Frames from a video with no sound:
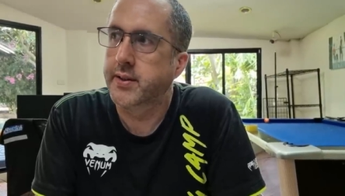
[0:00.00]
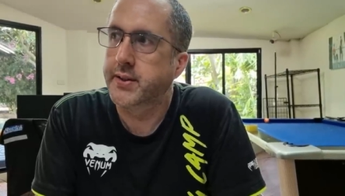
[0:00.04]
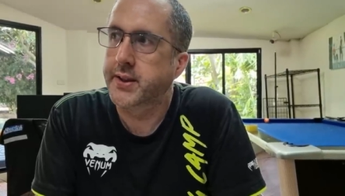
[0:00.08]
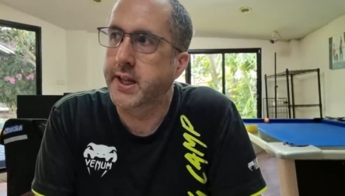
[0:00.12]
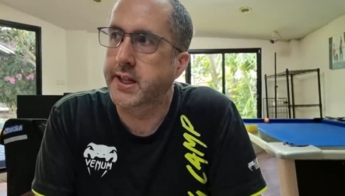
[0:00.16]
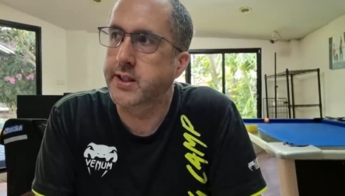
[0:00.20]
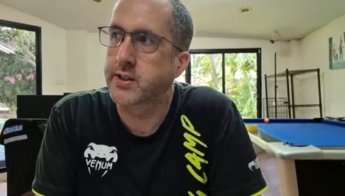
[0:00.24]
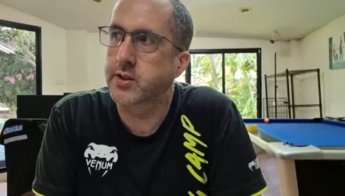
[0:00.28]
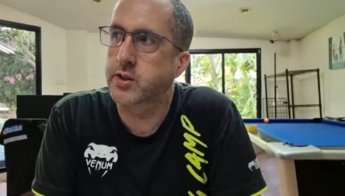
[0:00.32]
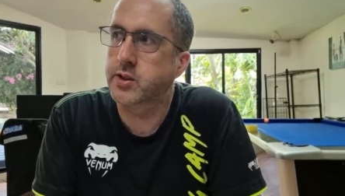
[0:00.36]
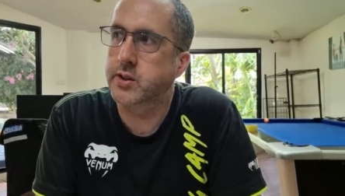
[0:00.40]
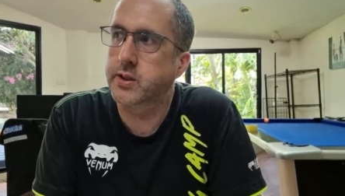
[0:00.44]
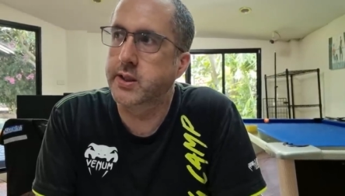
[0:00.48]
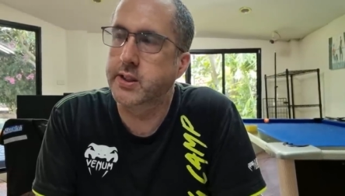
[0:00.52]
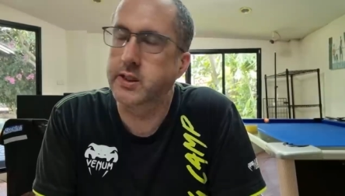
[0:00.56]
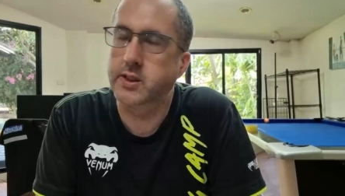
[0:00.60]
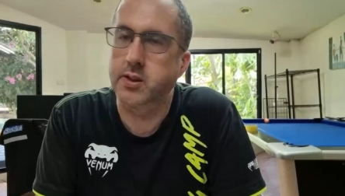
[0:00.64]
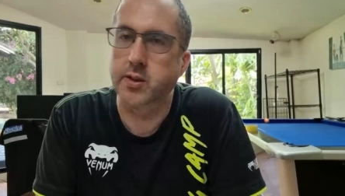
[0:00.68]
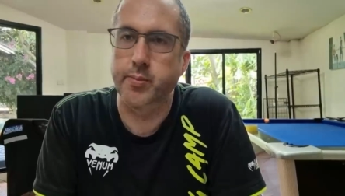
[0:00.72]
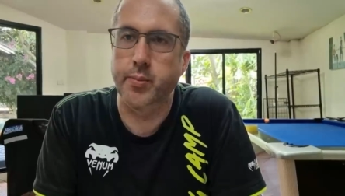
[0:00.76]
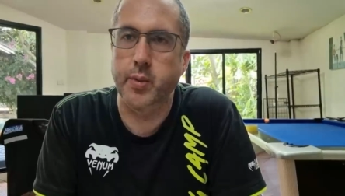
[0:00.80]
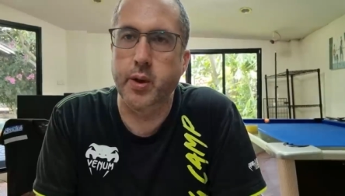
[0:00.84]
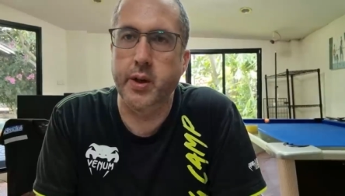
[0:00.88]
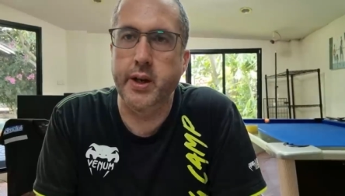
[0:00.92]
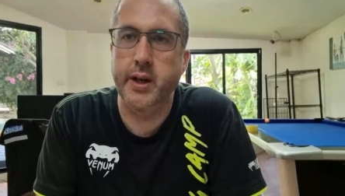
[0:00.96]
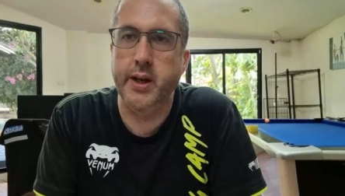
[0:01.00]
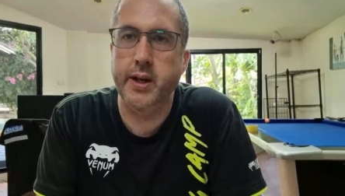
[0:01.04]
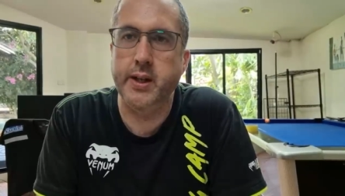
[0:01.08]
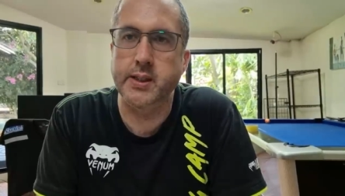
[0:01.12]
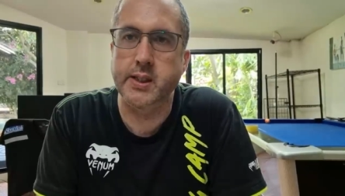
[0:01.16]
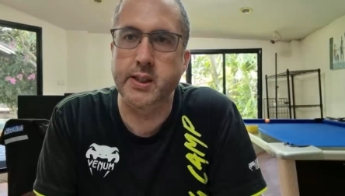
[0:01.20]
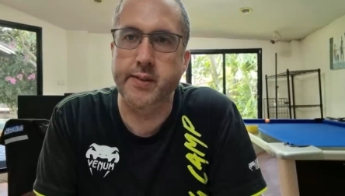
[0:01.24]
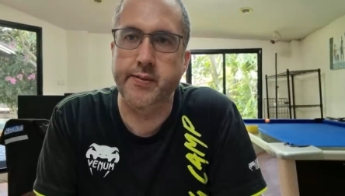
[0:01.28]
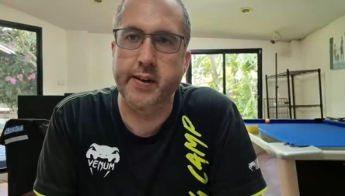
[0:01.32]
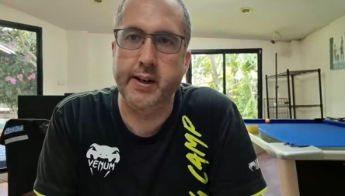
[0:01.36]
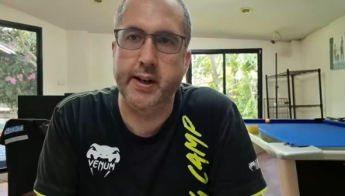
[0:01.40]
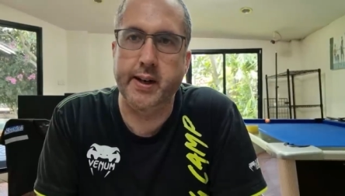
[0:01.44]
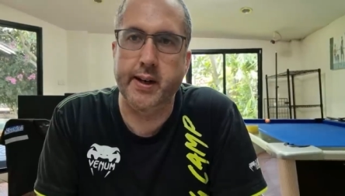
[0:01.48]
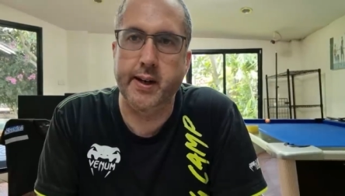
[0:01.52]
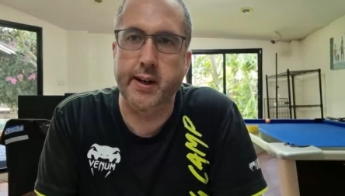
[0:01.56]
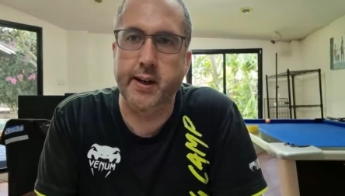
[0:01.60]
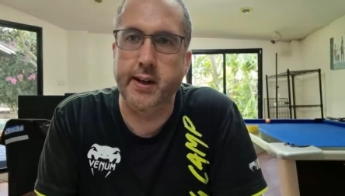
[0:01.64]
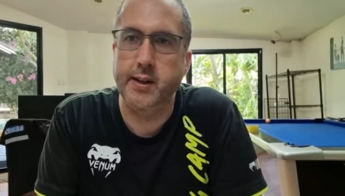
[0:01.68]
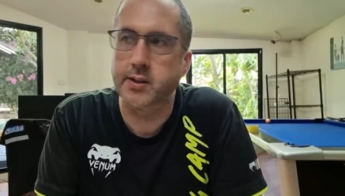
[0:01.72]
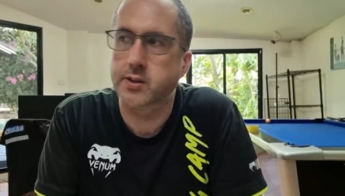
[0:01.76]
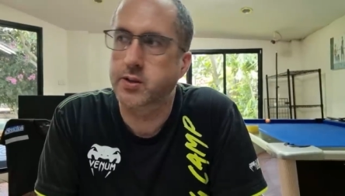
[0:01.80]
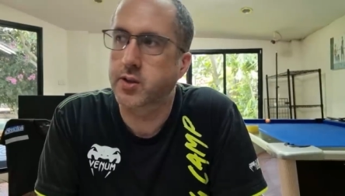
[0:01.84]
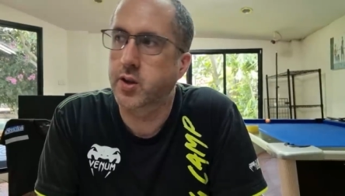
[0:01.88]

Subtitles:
they just need some money because they've had a hard